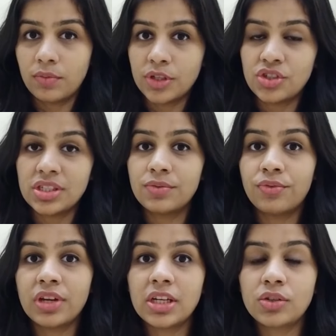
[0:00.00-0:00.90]
which is
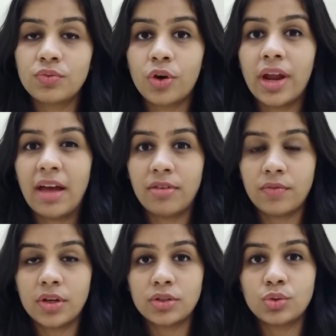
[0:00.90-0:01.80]
free for
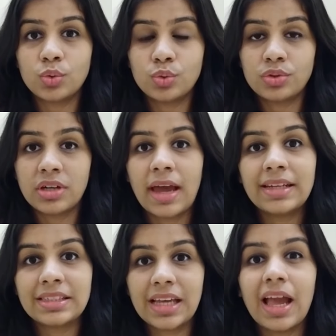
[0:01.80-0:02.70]
everyone to
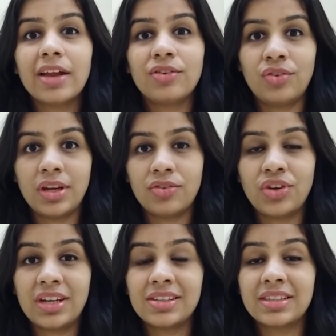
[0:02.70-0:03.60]
write and read.
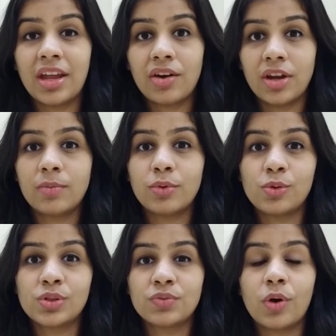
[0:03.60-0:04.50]
Readers can read
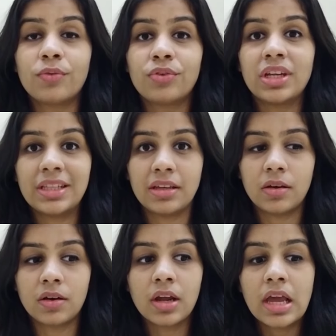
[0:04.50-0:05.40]
books for free
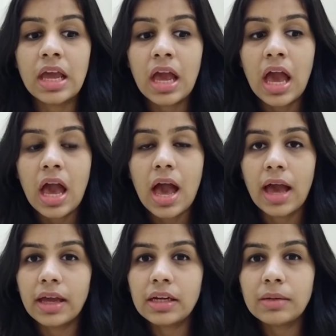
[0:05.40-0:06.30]
there.
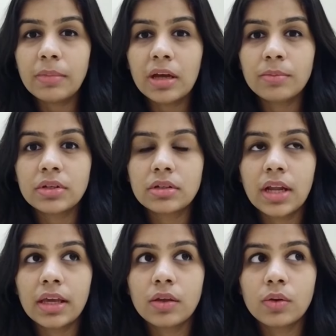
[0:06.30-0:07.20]
I remember
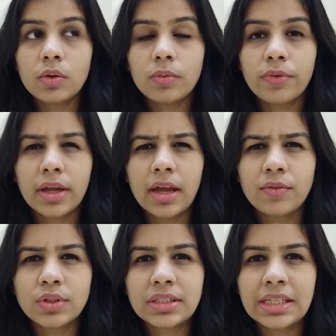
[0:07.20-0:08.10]
when I
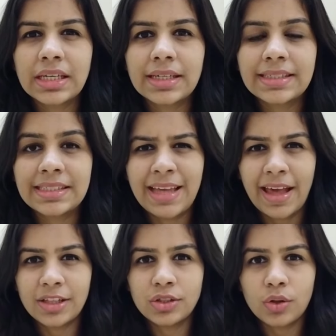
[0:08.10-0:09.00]
was in
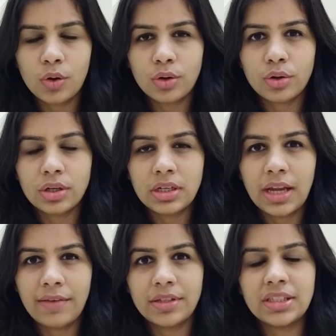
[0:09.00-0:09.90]
10th or
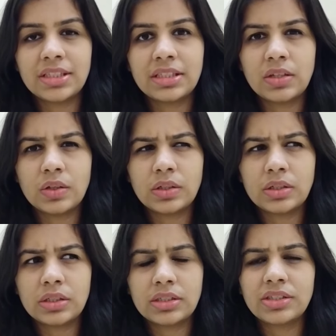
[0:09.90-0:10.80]

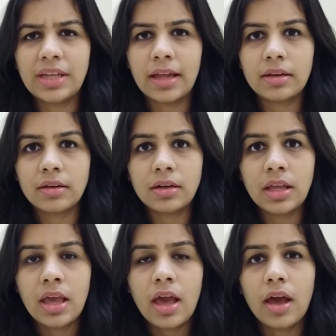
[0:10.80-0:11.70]
11th standard,
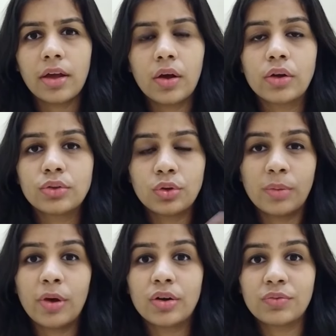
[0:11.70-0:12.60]
I got to know
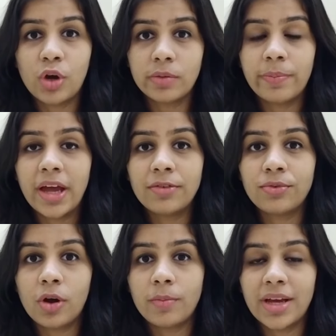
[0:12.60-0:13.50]
about Wattpad
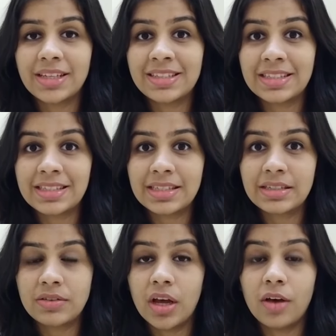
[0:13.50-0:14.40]
from
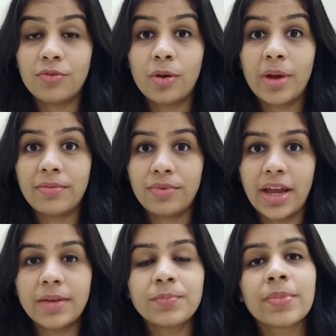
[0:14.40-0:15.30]
my friend.